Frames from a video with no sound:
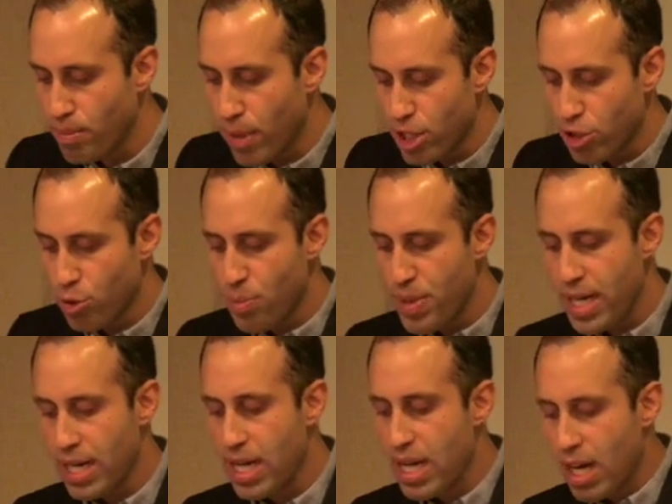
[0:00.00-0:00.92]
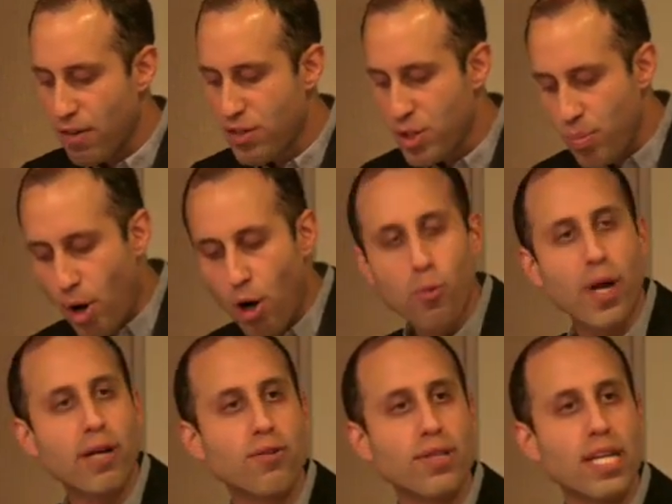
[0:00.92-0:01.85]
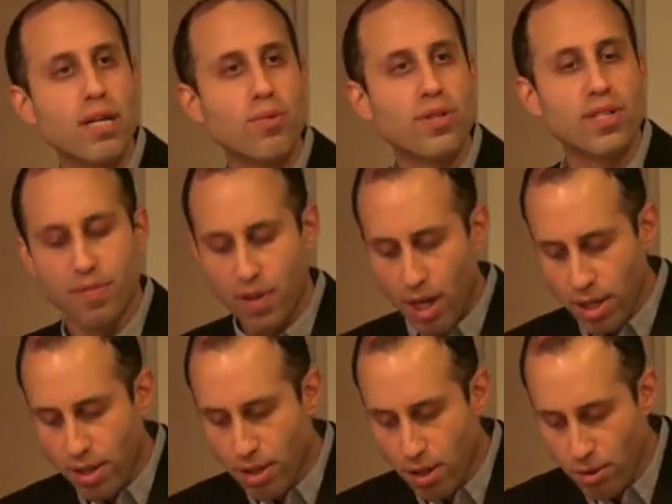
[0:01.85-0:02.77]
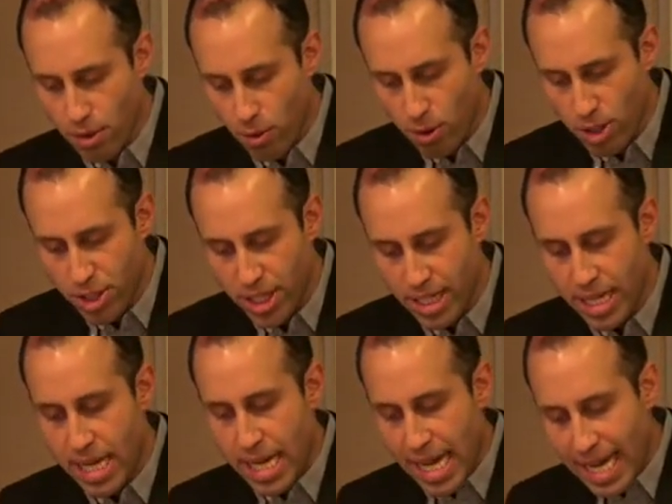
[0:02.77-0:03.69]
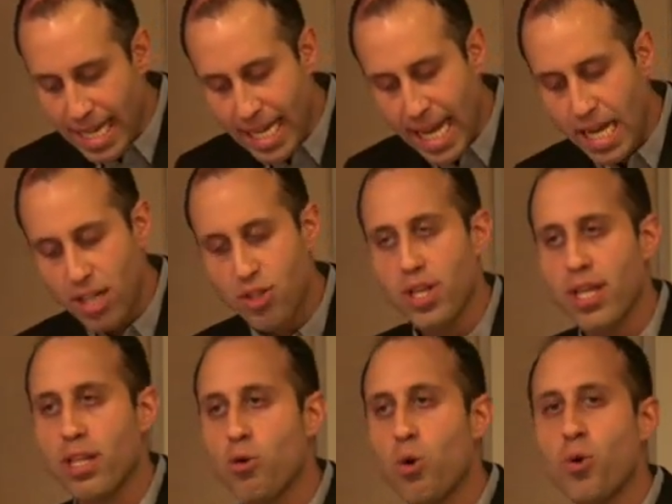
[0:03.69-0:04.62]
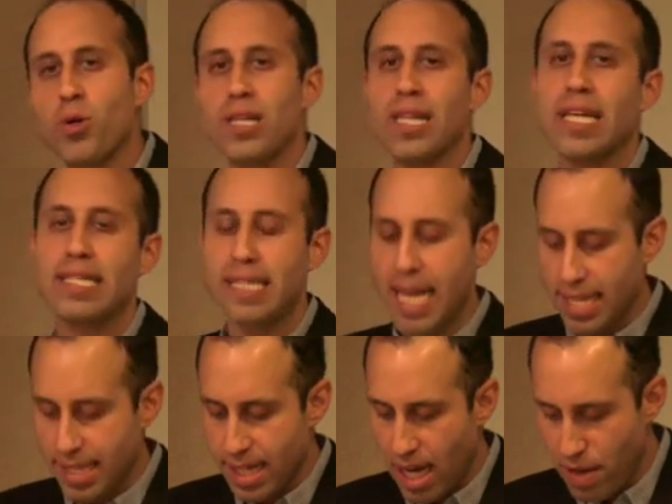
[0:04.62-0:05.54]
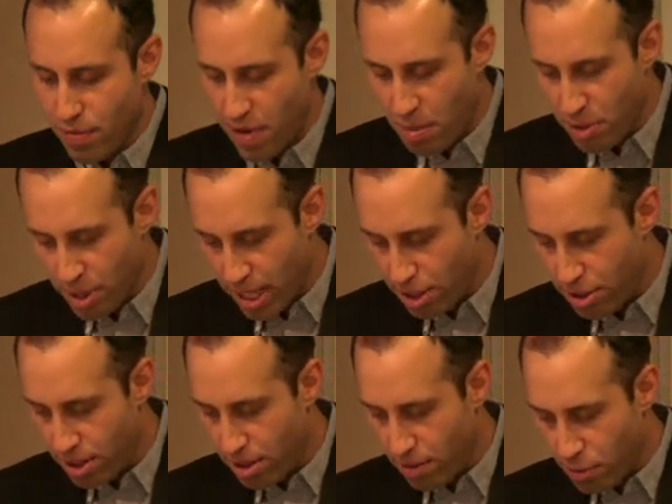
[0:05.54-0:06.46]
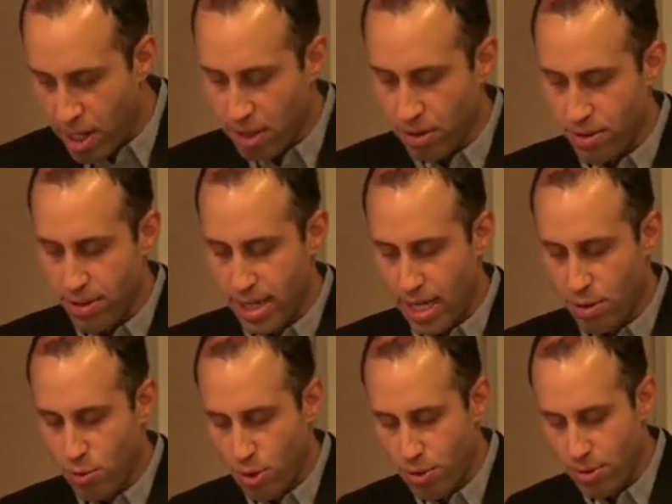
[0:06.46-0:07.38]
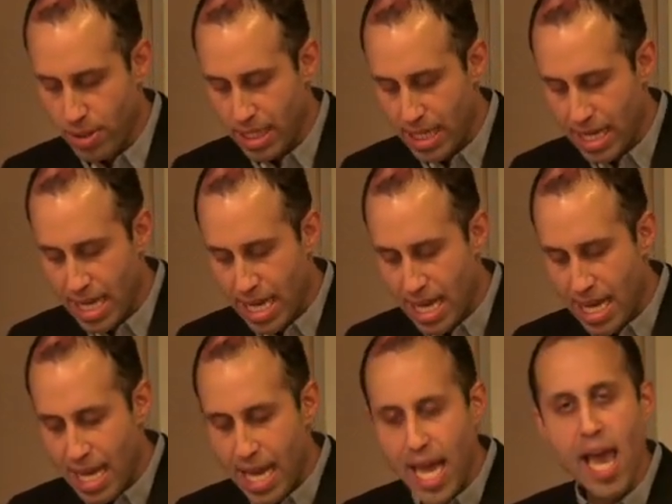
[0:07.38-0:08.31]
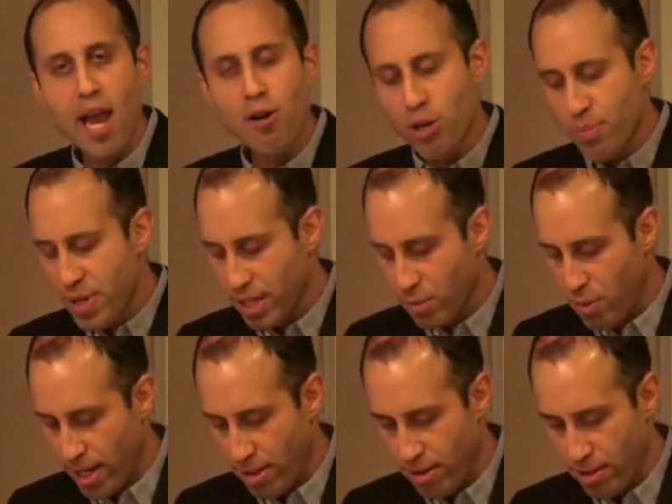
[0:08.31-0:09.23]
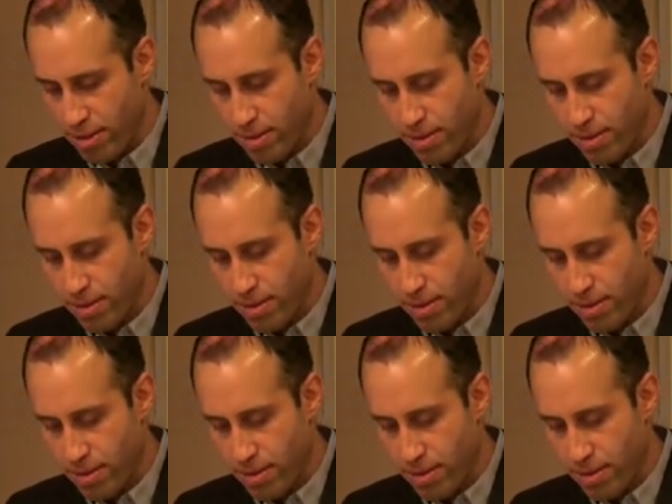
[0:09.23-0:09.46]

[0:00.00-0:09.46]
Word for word: mushrooming of small record labels of unknown origin engaged in the, quote, clandestine fabrication of records, end quote. Arabic records